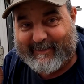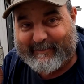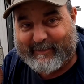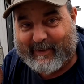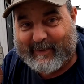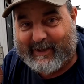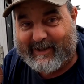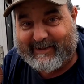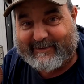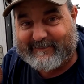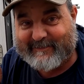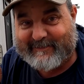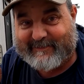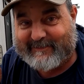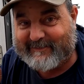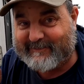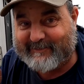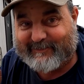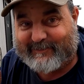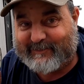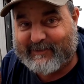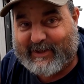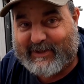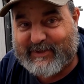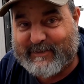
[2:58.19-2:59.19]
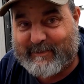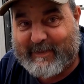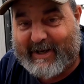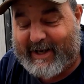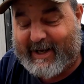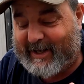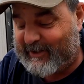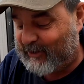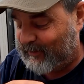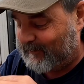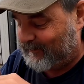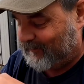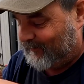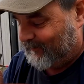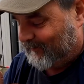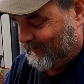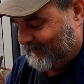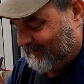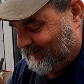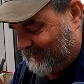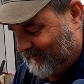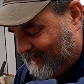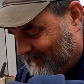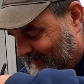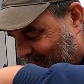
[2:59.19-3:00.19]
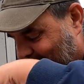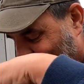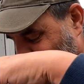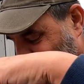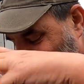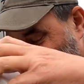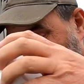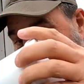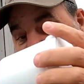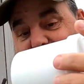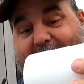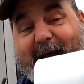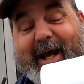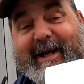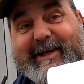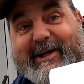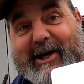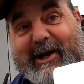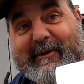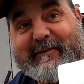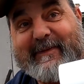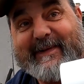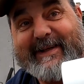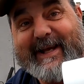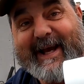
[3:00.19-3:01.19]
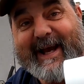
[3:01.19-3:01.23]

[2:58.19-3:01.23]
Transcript: but doesn't matter. I got the